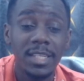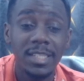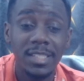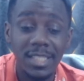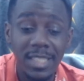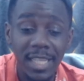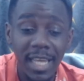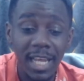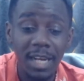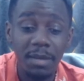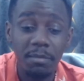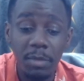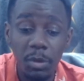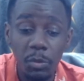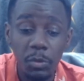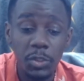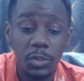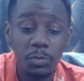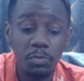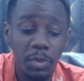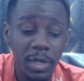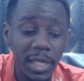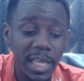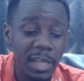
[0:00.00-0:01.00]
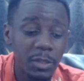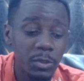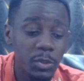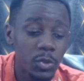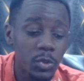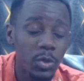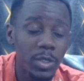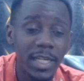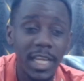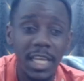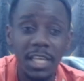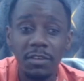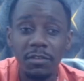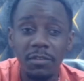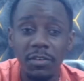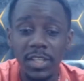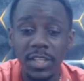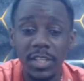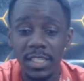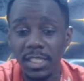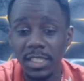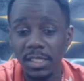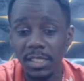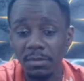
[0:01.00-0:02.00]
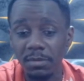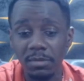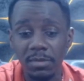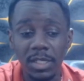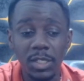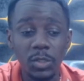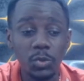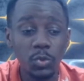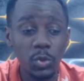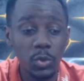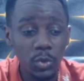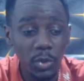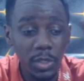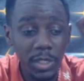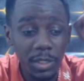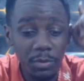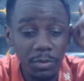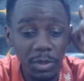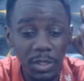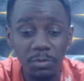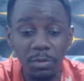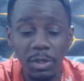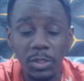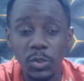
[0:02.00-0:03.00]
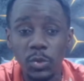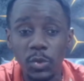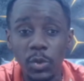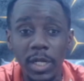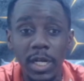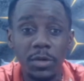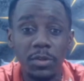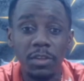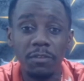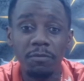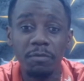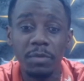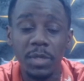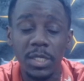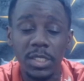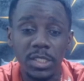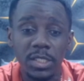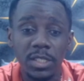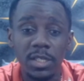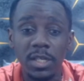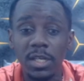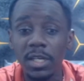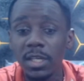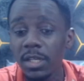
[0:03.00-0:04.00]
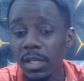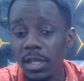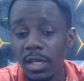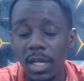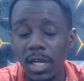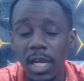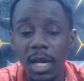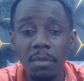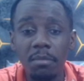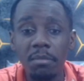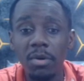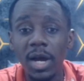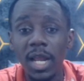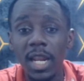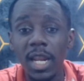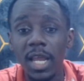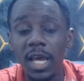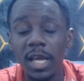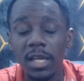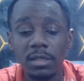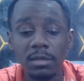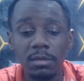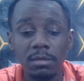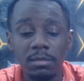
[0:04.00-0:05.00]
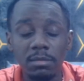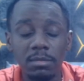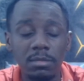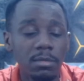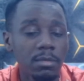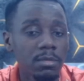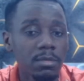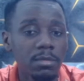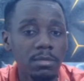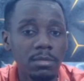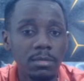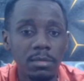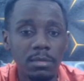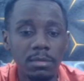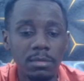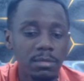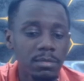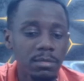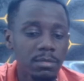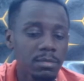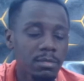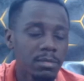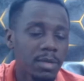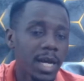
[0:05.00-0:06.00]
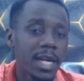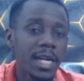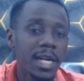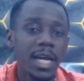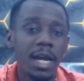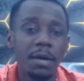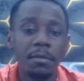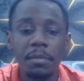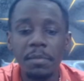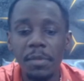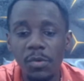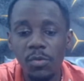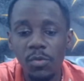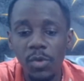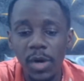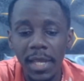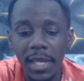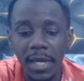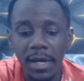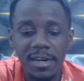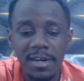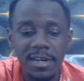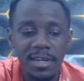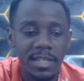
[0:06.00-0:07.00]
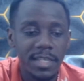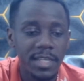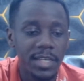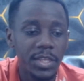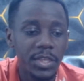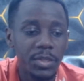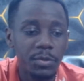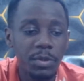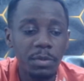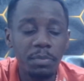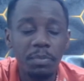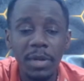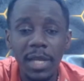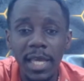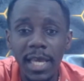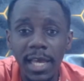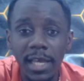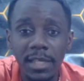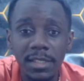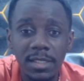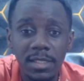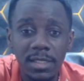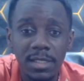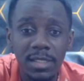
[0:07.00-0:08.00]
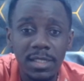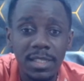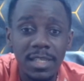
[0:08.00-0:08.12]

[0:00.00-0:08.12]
Tell me which player you saw dying for that team. It was only Rasmus Hojlund on the pitch, Kambwala, and Harry Maguire. Three players.